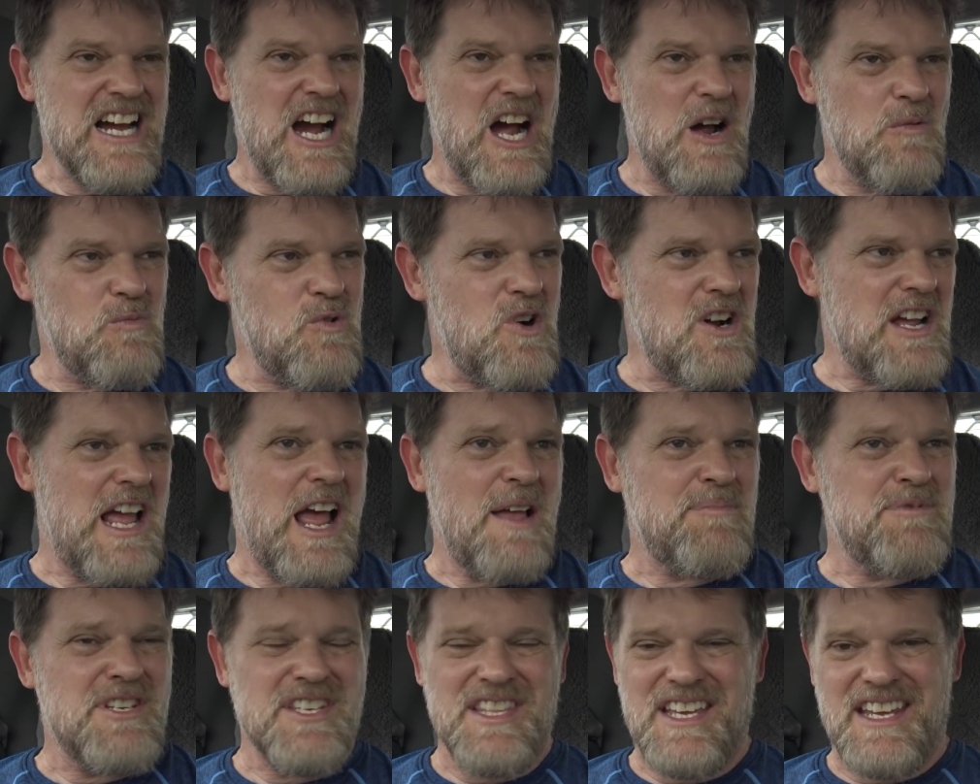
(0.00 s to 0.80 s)
I'd walk
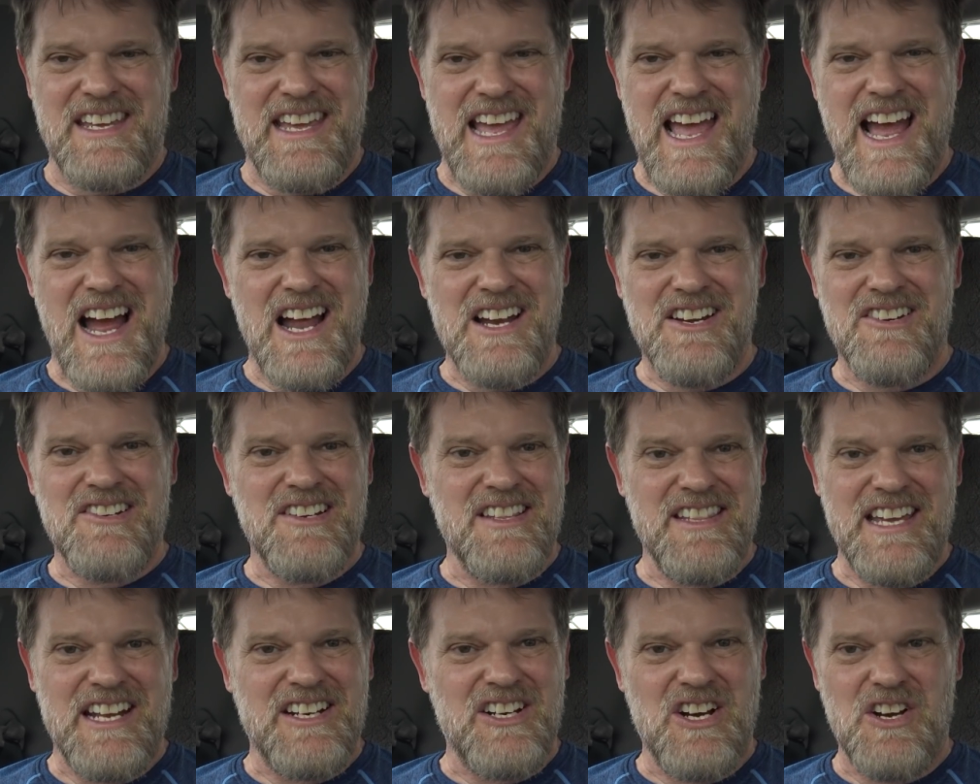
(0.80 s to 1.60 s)
up to the counter,
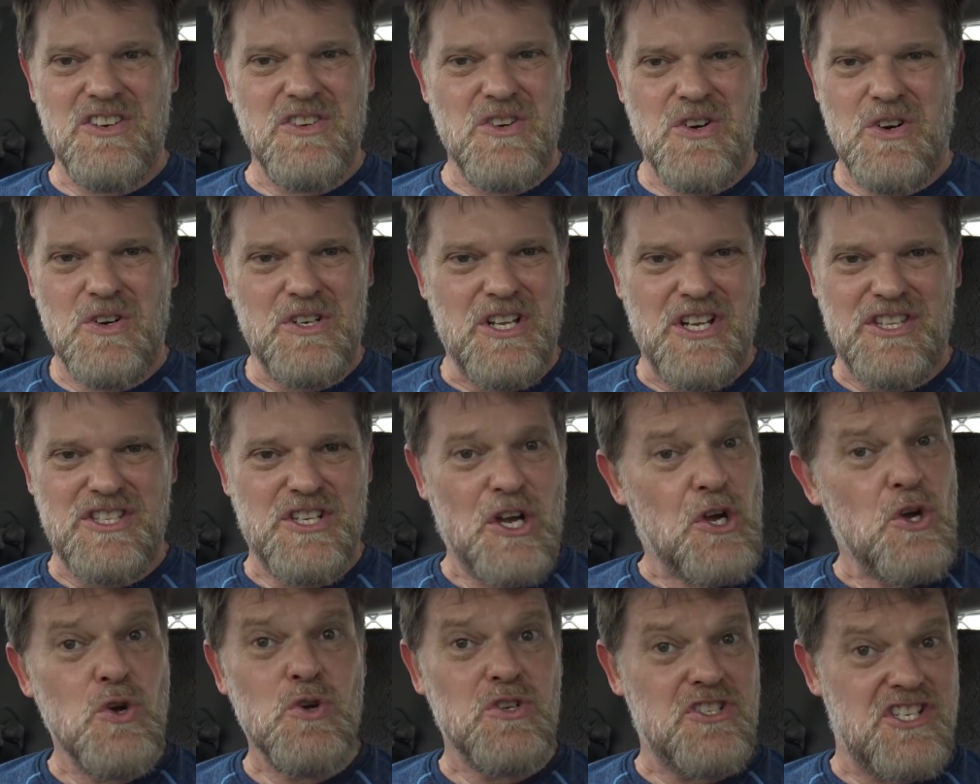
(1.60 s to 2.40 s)
and then I'd order
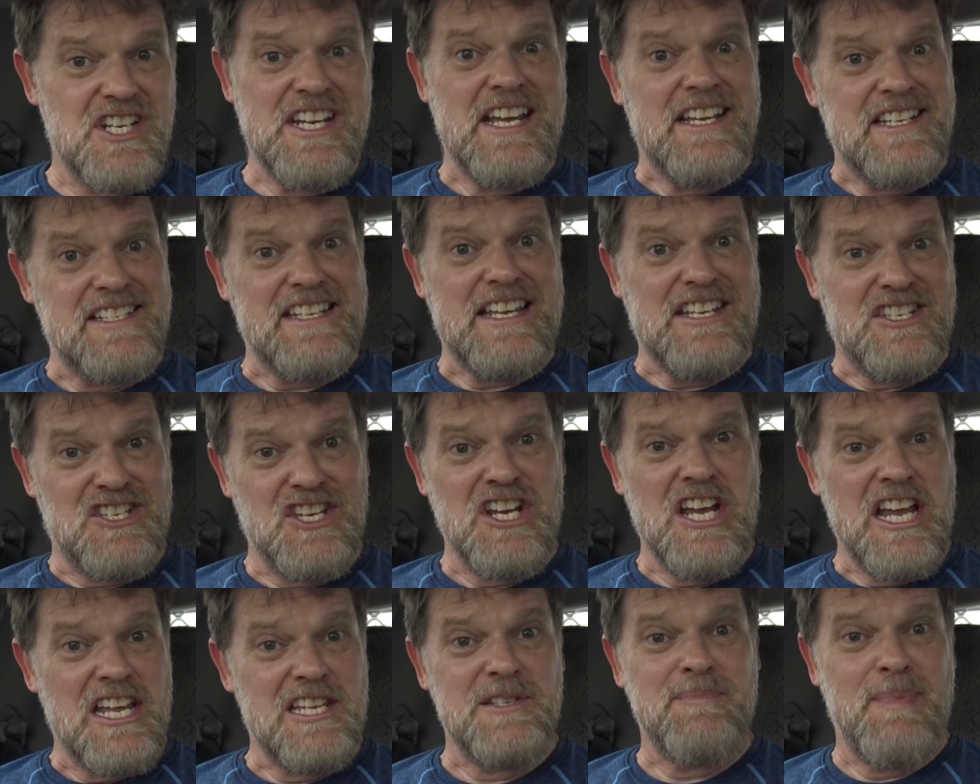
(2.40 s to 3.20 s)
two cheesy
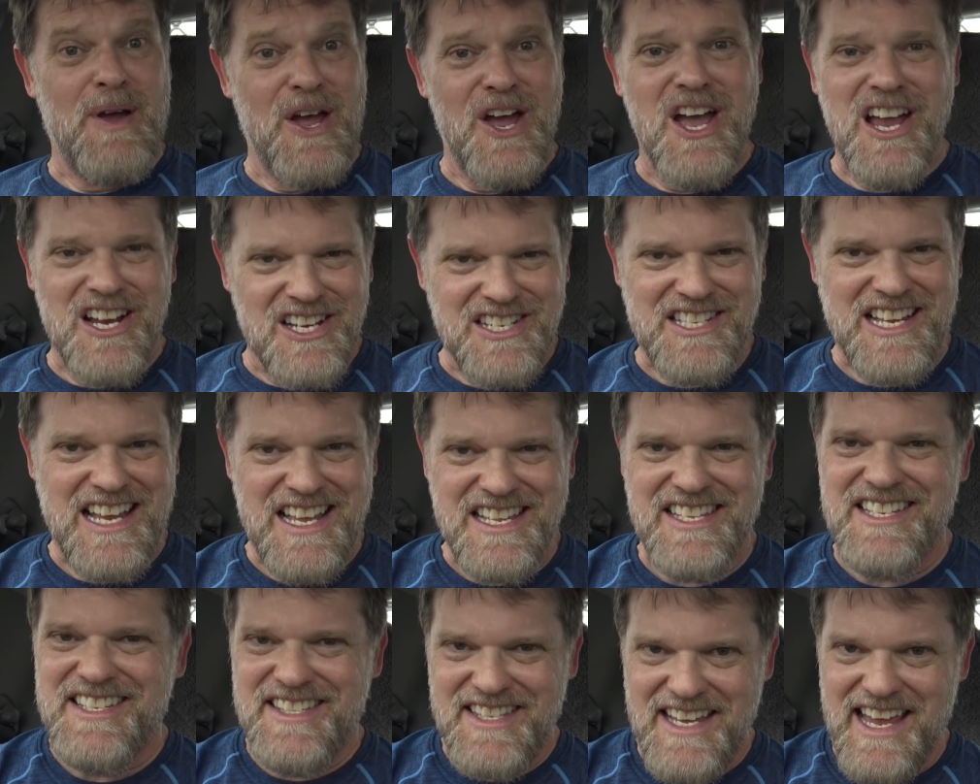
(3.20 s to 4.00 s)
cheeseburgers
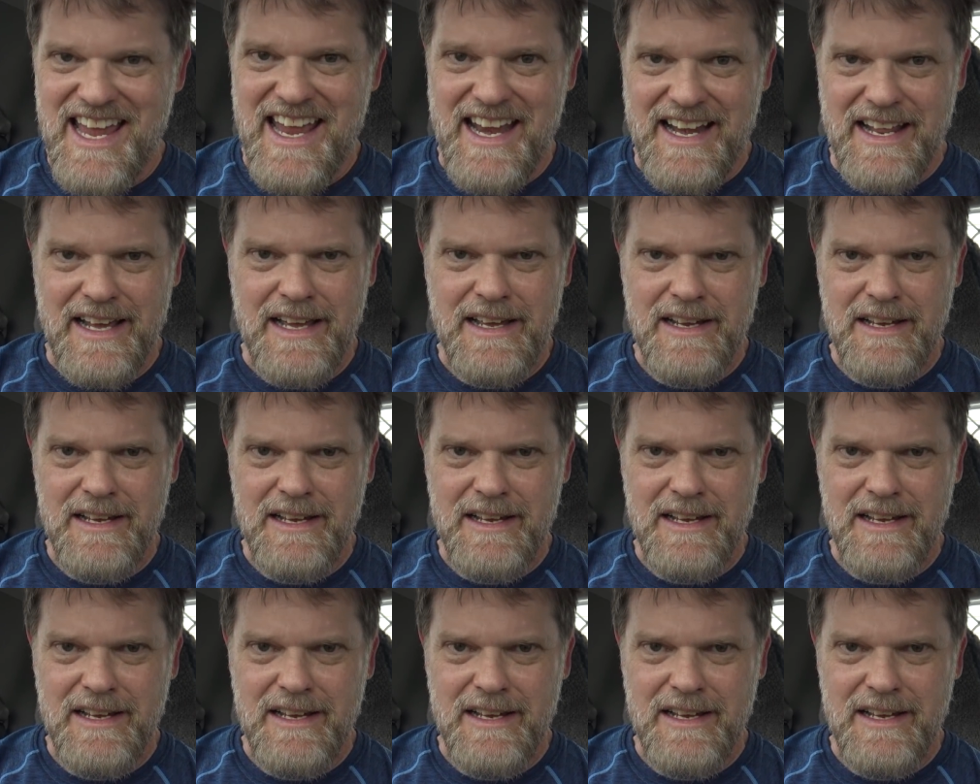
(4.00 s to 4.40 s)
instead.